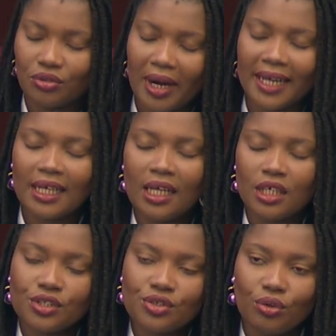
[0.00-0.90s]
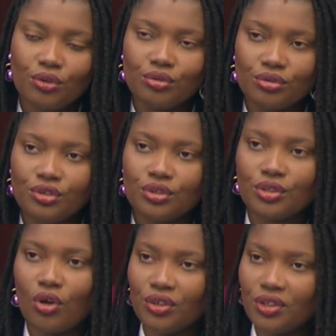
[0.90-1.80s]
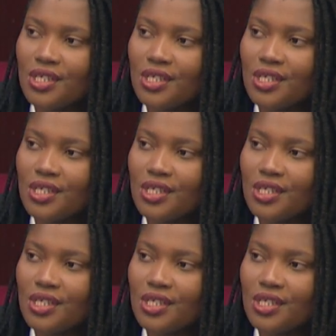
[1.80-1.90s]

right? So just on the